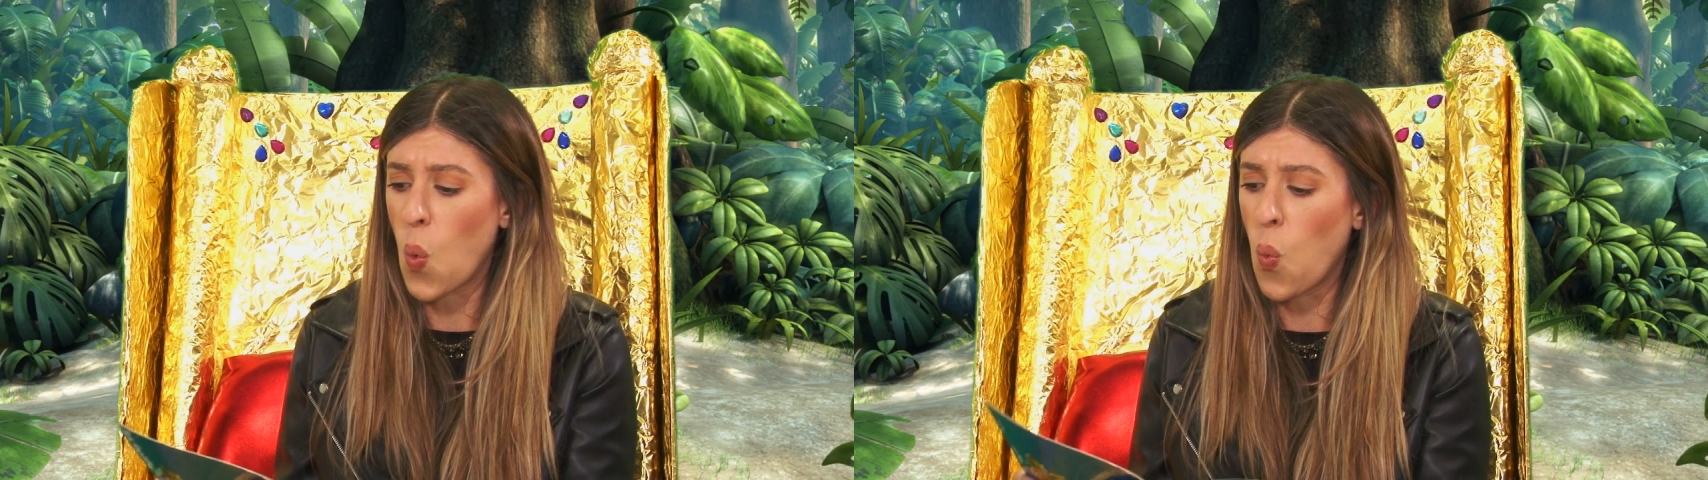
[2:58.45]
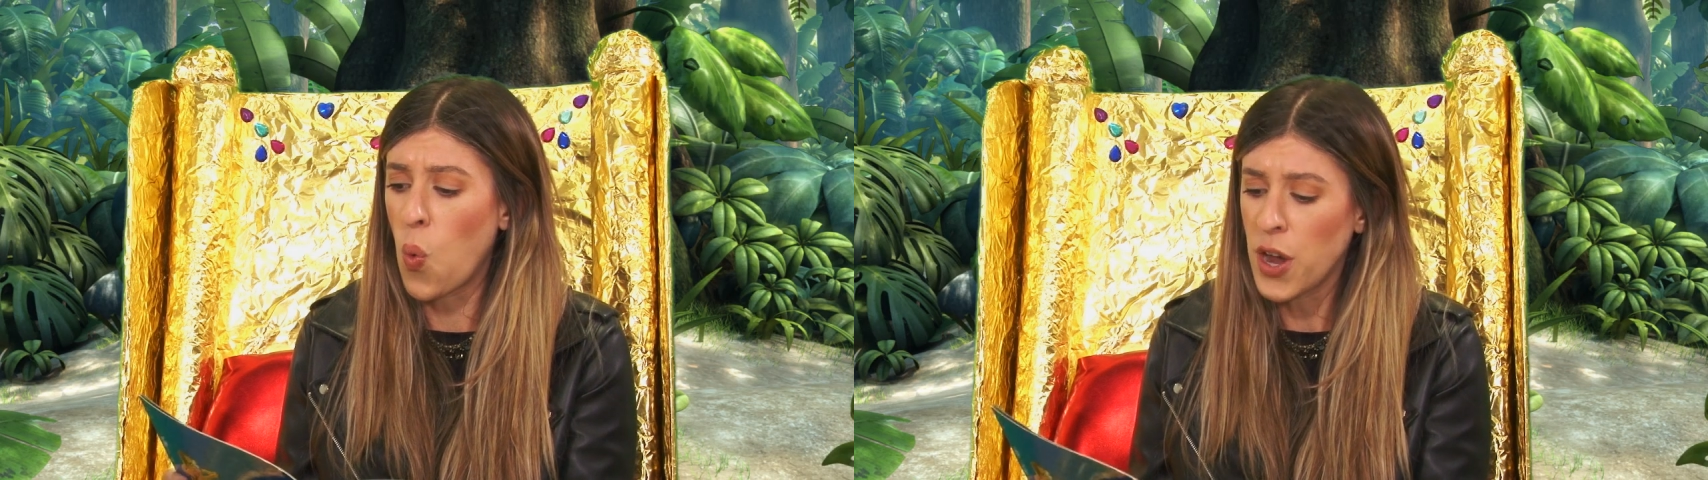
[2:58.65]

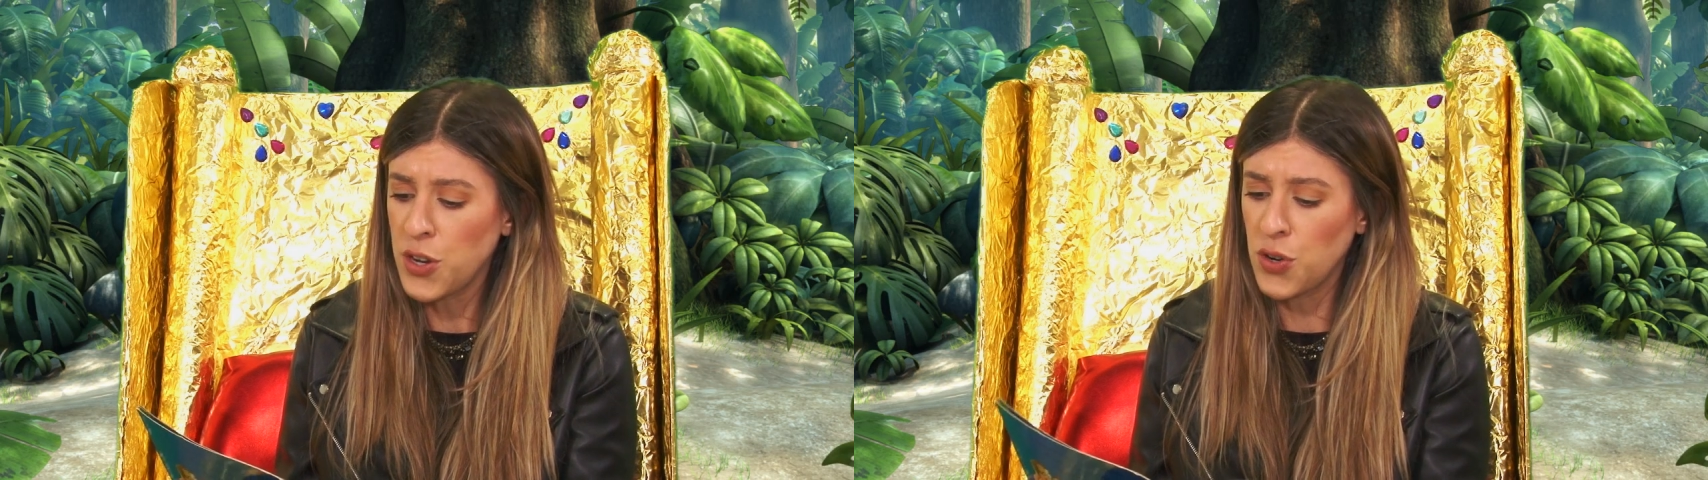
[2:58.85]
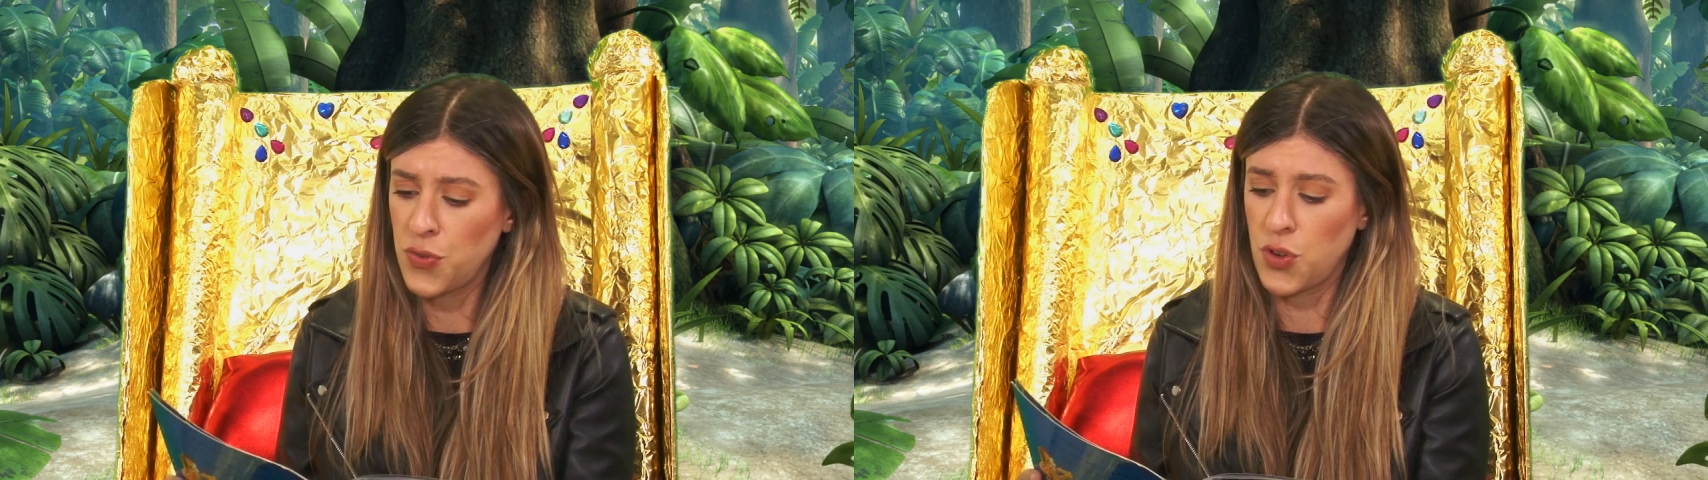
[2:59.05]

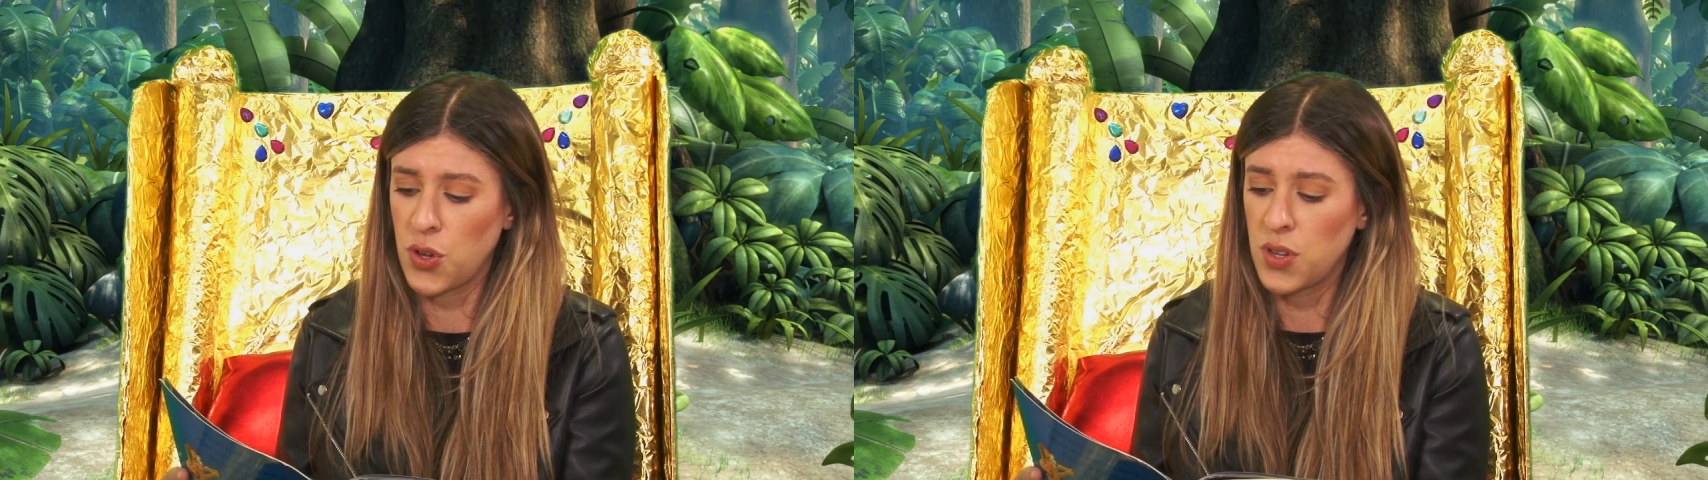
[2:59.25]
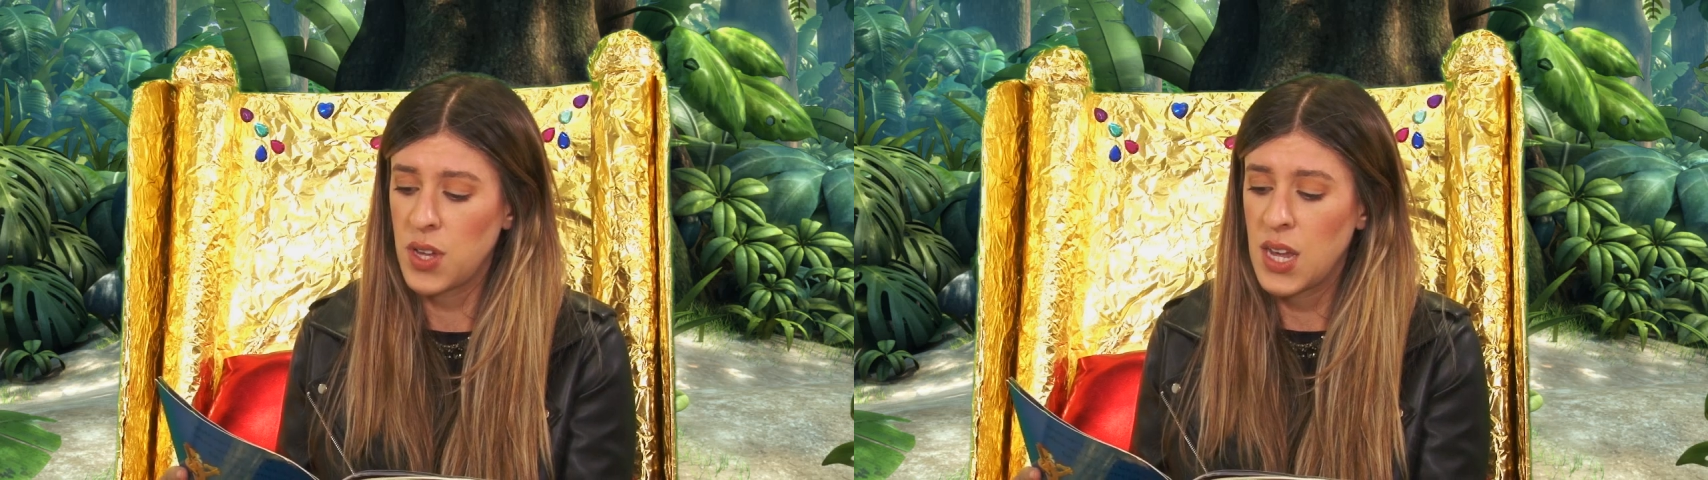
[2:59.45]
wonderful.